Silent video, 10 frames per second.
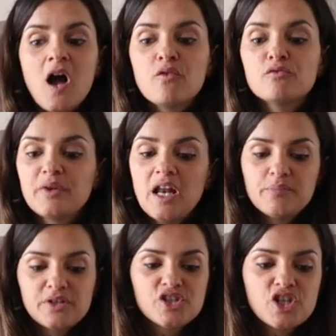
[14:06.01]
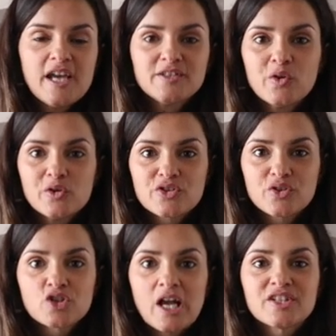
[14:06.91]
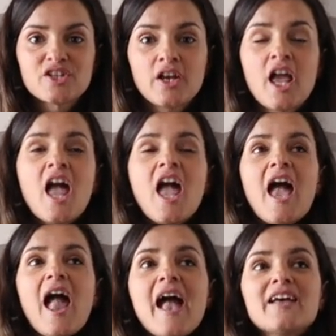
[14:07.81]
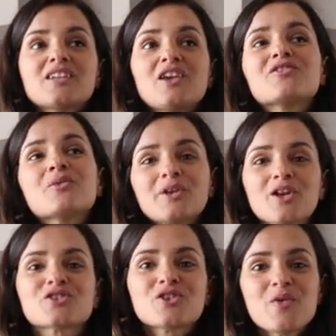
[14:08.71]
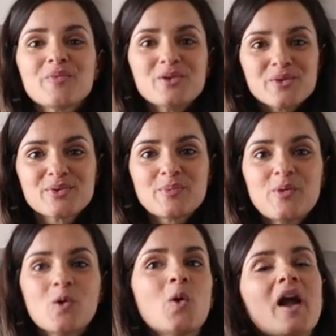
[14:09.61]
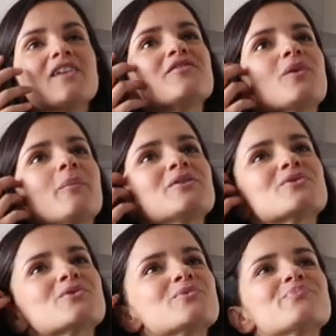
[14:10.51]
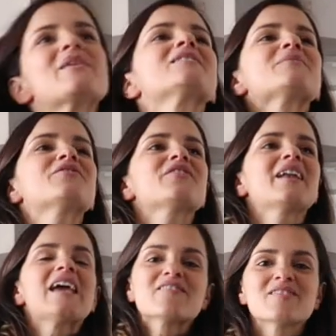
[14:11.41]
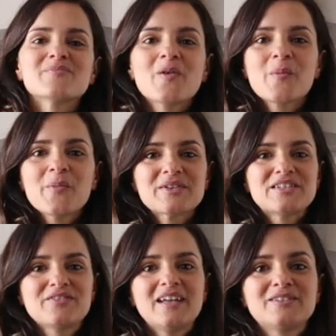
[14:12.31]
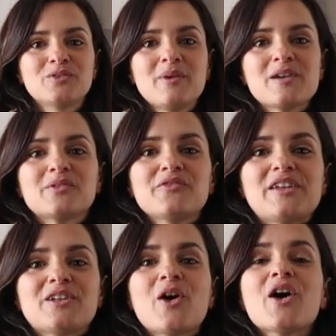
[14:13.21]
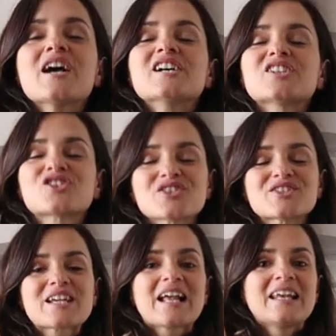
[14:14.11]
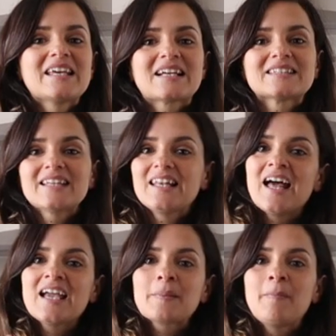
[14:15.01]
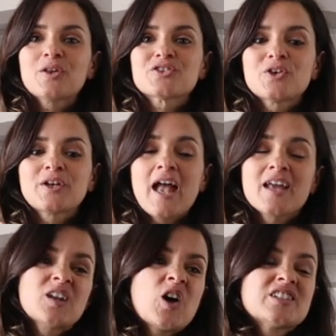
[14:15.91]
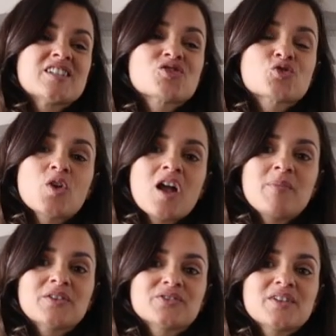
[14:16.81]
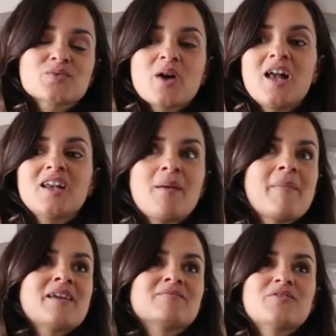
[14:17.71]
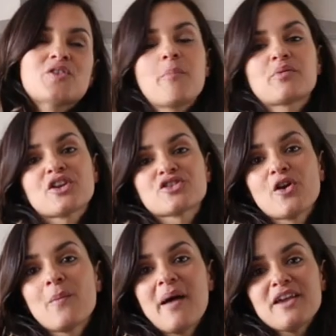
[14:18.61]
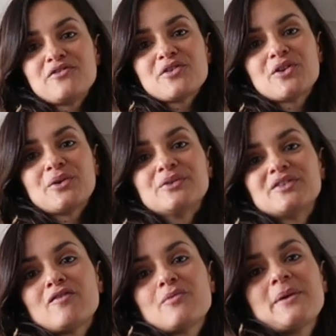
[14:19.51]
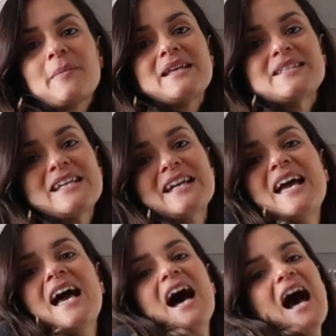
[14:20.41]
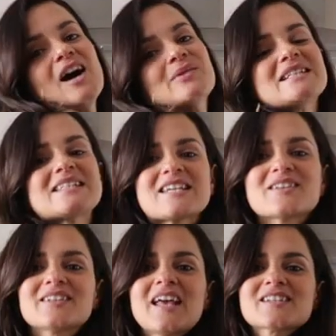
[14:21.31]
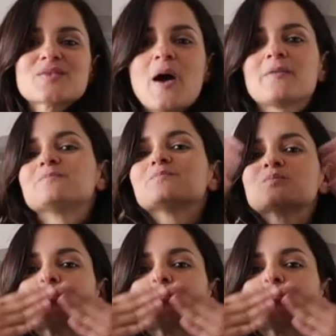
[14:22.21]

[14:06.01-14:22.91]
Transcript: I would really appreciate all your suggestions. And if you want to show me your support, and if you want me to make me feel even more motivated to make more video, just click the like button and the subscribe button as well. I mean, no pressure, but if you could, that would be amazing. I will see you in the next one.